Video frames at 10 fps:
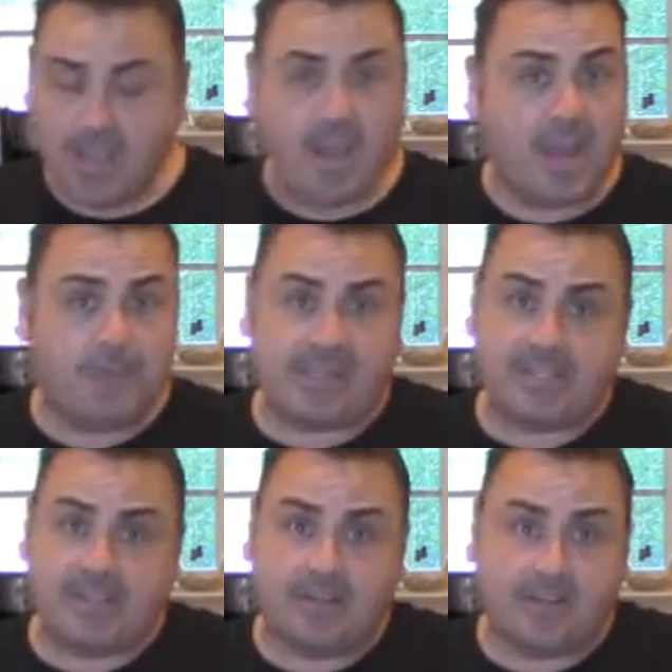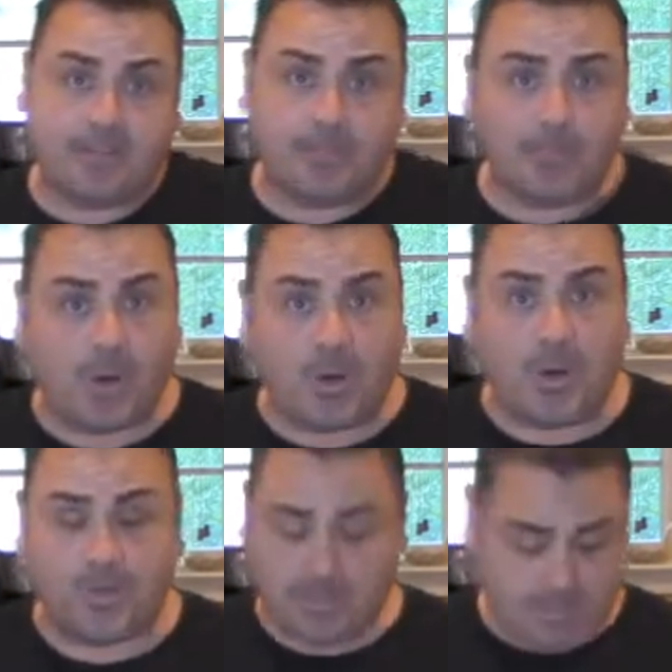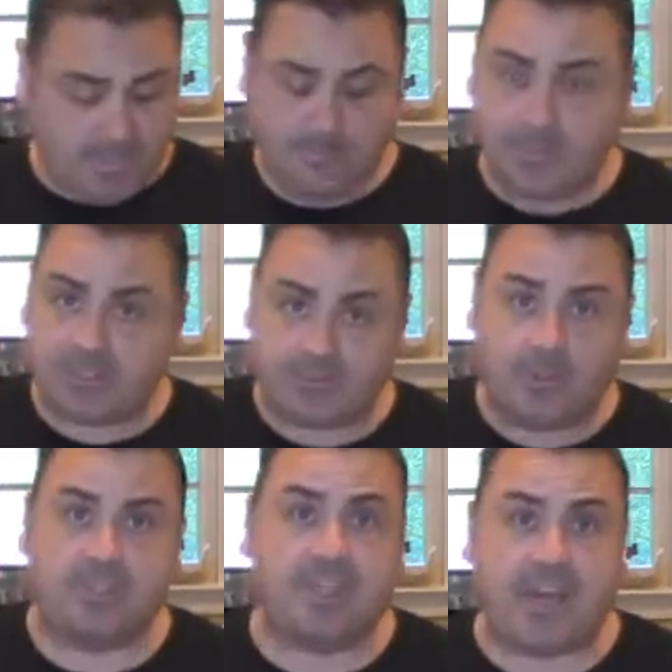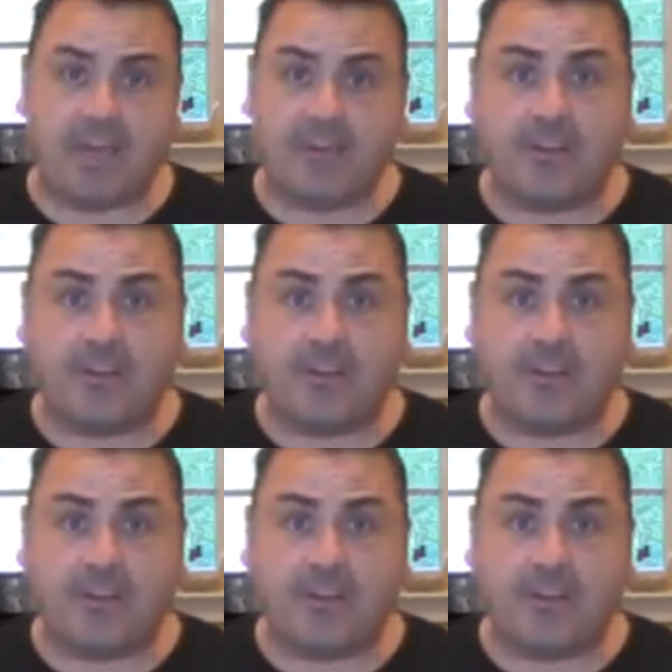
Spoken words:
I mix it in a little bowl, mix it all together,